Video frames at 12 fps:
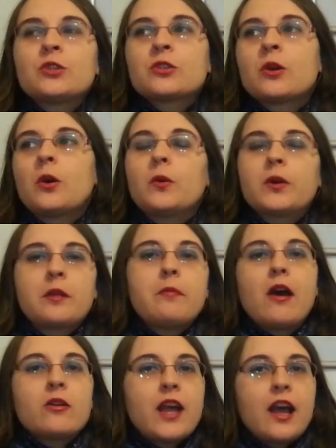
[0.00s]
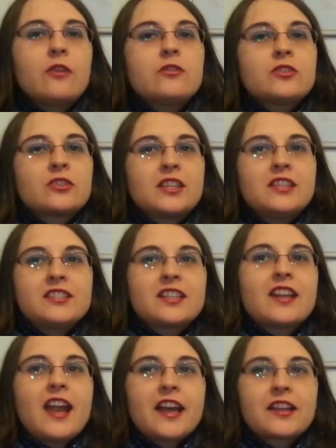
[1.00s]
talk about how to
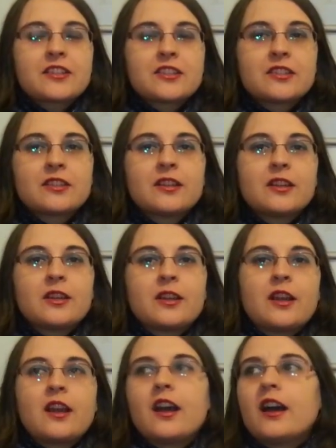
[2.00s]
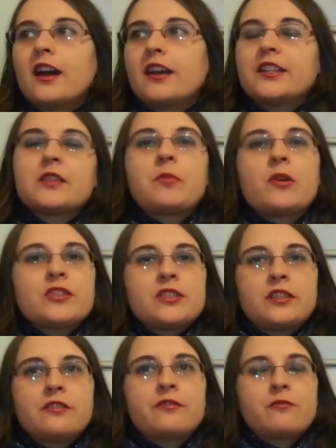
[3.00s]
interact in a
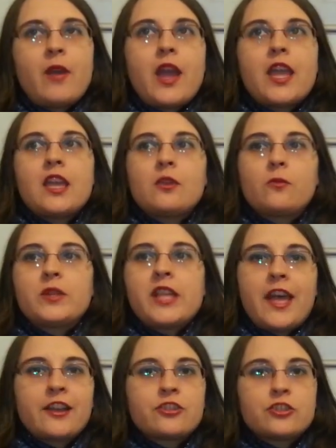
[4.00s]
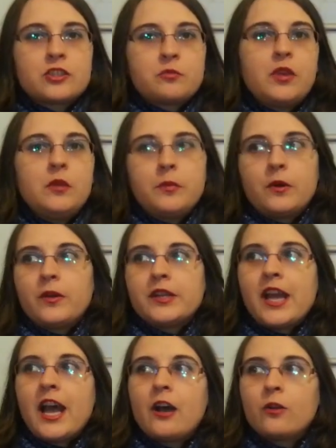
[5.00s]
positive way with anxious people and
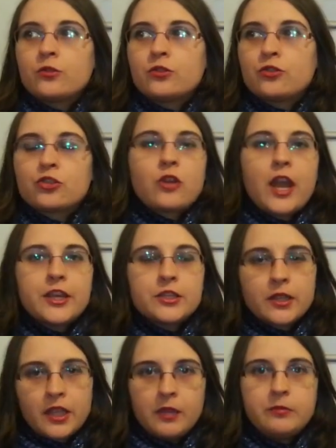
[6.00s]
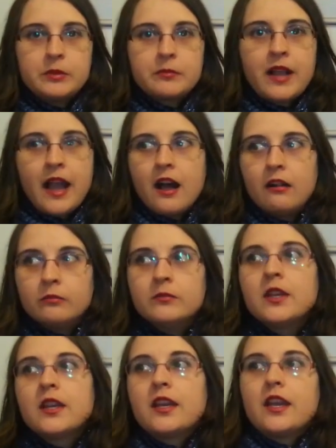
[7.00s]
how to try to keep them calm
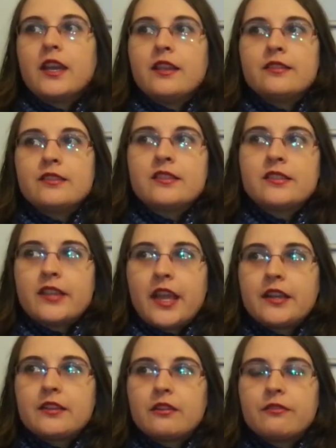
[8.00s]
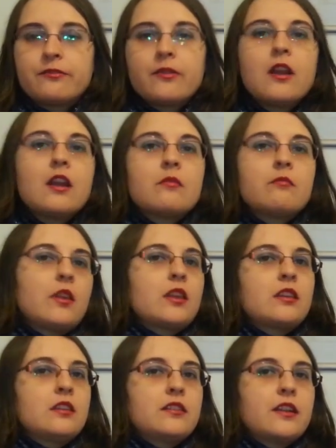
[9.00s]
instead of
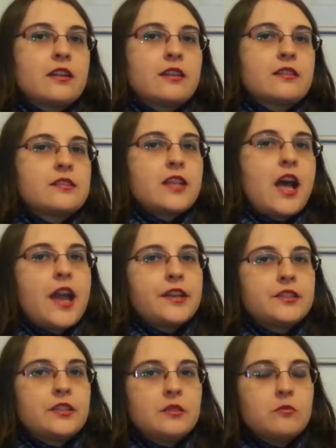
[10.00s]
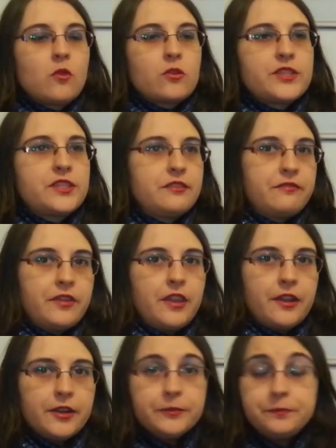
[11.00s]
making their anxiety more
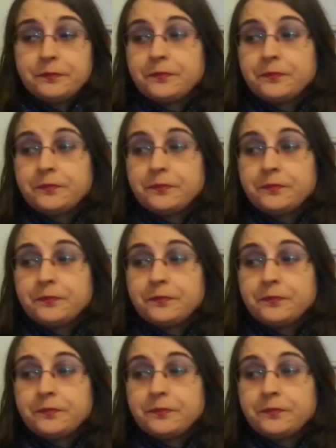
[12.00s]
severe.